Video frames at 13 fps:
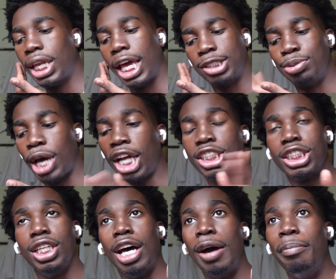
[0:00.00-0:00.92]
Lex. I
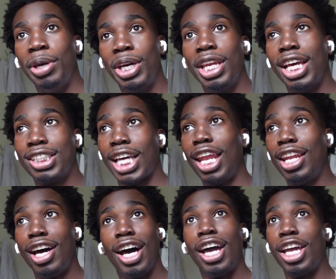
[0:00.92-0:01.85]
just love Big Lex. I
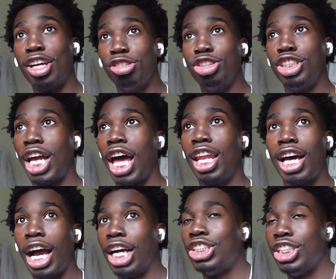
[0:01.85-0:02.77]
love her energy. I
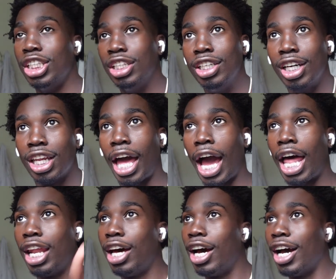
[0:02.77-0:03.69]
love how she look. Like, I
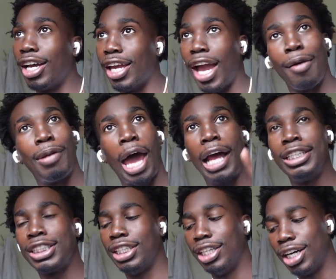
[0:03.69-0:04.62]
love her gab. Like, I
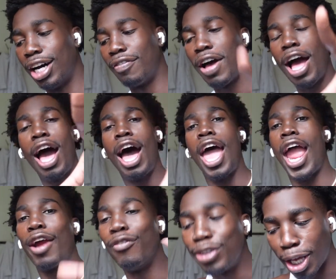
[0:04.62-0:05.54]
just love
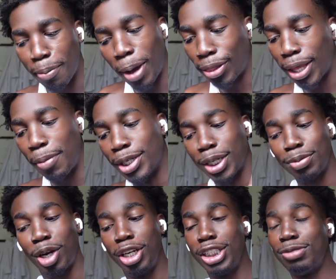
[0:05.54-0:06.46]
everything about that bitch. I'm
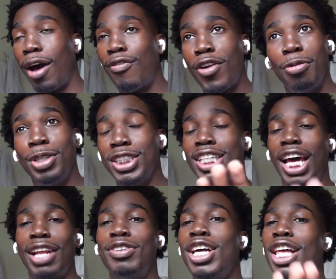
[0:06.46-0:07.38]
sorry, this is my favorite bitch. And
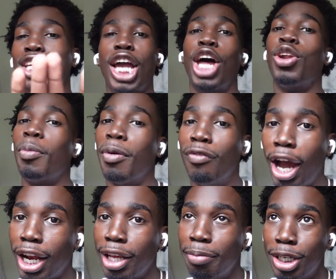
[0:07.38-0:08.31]
not even, y'all know I'm a
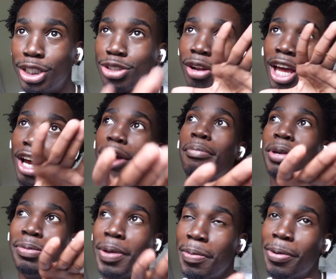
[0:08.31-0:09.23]
violent bitch, so like her
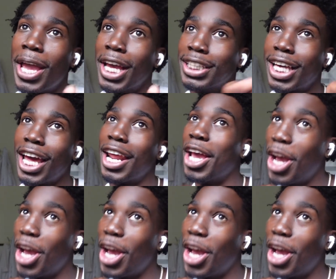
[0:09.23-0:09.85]
beating people ass kind of